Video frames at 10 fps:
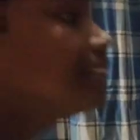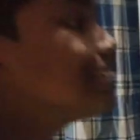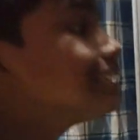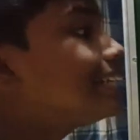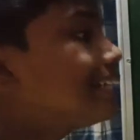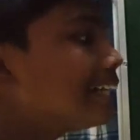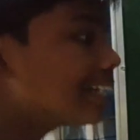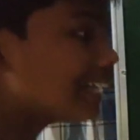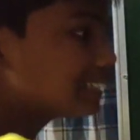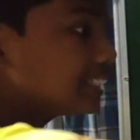this
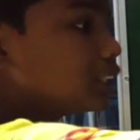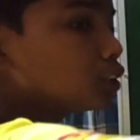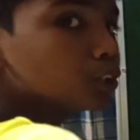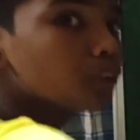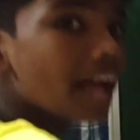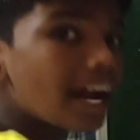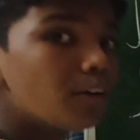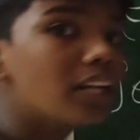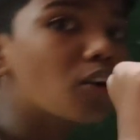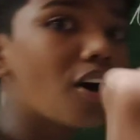integration you should add
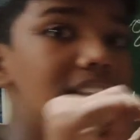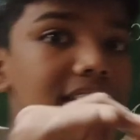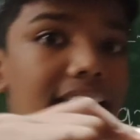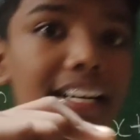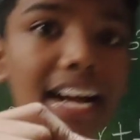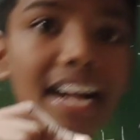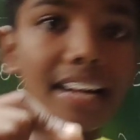one constant, na?